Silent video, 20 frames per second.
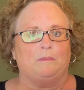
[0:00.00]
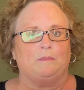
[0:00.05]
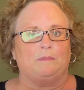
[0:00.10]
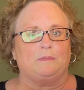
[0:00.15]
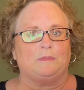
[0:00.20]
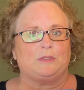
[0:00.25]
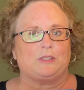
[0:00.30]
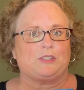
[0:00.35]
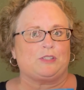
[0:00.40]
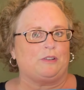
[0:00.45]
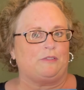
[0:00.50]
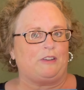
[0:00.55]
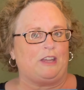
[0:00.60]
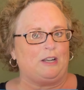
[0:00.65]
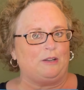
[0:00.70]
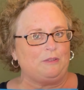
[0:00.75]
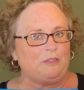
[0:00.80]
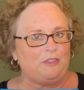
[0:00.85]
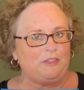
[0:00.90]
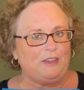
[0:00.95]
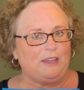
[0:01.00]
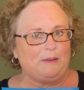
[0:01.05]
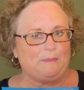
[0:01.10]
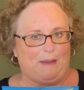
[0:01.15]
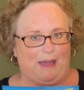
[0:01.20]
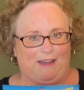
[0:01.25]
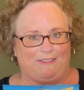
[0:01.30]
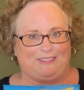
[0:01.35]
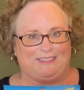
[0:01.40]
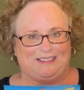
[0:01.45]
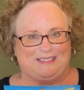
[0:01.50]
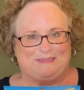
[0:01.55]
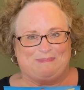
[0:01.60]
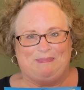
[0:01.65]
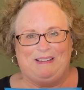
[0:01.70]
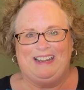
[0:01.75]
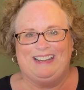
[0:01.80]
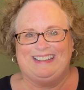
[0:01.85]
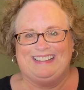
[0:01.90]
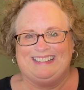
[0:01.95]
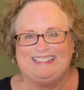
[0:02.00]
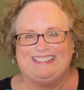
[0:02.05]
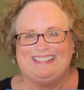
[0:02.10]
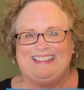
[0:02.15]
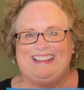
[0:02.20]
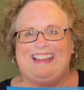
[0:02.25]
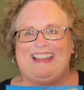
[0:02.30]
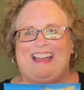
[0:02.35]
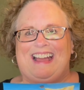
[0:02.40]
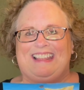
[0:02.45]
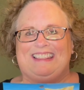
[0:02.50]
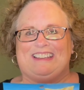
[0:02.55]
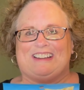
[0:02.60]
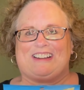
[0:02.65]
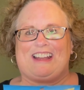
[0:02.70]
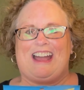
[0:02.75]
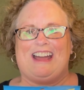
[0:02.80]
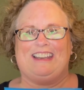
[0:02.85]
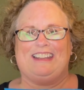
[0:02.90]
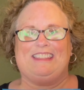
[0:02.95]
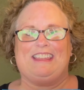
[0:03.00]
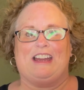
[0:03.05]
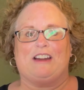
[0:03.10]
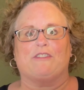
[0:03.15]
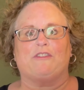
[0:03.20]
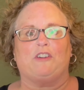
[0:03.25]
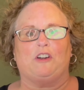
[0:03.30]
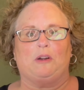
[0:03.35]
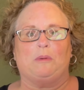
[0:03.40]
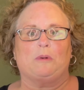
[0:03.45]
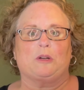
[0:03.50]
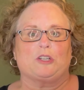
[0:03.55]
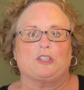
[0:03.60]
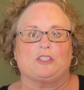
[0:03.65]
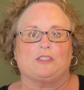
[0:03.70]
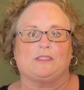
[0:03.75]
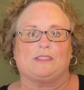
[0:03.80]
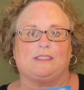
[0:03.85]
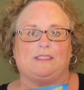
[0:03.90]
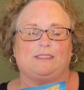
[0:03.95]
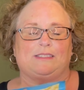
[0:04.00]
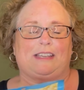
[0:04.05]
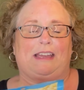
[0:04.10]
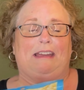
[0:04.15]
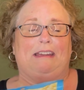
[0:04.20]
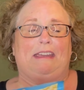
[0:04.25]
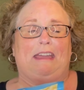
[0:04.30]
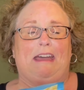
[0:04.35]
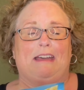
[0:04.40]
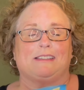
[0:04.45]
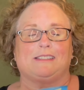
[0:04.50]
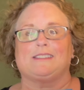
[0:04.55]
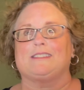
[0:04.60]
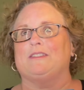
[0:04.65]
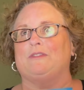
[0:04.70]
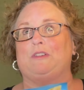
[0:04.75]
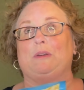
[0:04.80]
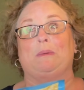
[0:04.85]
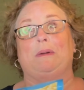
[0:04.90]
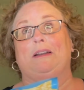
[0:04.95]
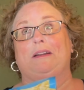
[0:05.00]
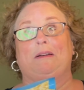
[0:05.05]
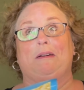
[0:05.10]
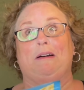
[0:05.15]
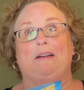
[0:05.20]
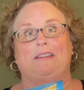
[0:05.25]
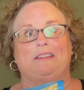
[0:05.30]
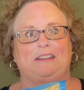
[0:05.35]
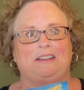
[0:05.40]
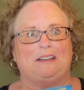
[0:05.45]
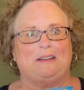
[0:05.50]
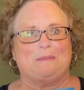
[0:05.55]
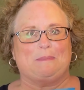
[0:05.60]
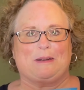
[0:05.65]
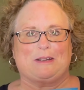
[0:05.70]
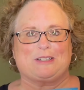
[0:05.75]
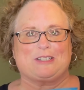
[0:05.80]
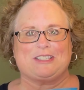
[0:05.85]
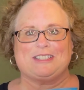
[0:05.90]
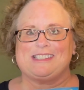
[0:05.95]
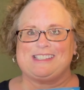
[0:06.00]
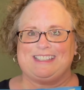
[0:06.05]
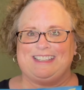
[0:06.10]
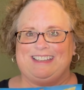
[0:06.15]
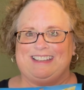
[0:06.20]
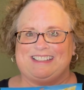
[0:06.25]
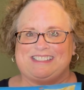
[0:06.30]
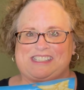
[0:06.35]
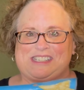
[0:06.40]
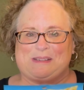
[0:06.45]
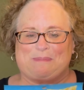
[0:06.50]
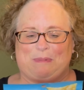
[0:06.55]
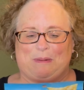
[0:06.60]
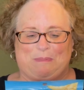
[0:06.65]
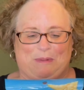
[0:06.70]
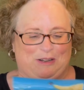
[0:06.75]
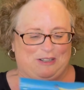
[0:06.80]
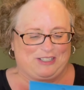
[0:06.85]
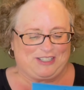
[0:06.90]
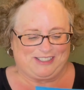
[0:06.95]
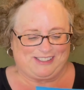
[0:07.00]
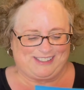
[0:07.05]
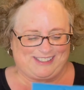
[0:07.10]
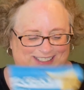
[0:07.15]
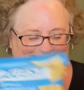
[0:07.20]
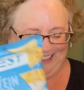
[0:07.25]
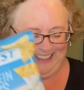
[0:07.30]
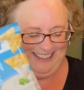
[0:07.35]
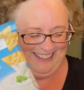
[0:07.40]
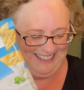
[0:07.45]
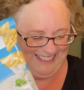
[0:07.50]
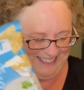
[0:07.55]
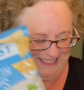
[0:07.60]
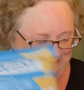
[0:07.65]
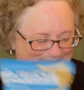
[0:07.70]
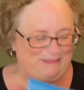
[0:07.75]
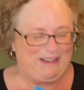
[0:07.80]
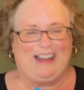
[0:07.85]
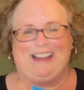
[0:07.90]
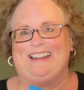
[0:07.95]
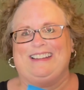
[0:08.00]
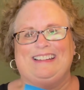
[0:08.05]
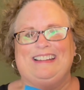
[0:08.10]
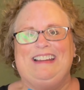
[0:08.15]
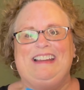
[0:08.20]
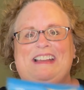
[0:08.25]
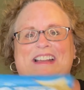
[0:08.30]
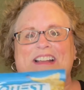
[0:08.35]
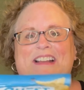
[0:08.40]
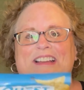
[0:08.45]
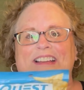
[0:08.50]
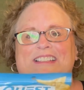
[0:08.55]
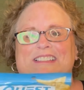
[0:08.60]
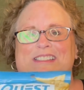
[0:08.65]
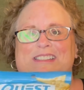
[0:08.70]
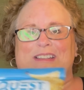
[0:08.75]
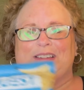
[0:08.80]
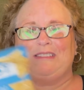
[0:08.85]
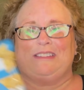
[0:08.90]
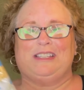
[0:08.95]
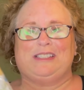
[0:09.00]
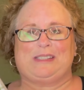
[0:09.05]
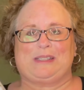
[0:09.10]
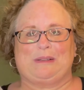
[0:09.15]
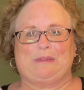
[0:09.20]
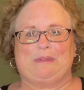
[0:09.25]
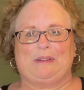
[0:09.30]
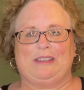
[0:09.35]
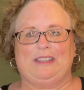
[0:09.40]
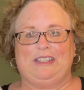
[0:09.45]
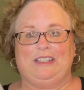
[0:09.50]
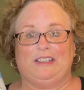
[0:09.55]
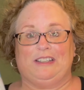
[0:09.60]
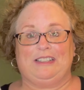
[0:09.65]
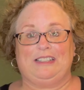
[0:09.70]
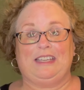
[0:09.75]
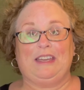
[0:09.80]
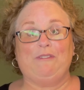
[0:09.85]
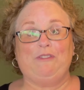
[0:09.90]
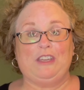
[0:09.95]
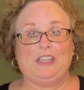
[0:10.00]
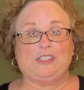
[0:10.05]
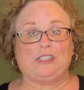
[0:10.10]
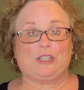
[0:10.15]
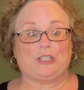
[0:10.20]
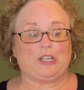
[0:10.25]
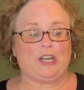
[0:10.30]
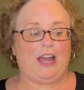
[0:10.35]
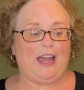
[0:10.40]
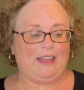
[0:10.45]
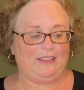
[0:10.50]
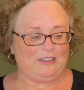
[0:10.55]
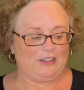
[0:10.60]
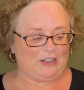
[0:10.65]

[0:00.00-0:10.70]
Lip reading: So if I don't think about them, they're kind of there for emergencies, I guess, if you want to call it an emergency, a chip emergency. But so these are really good. Give these a try. They're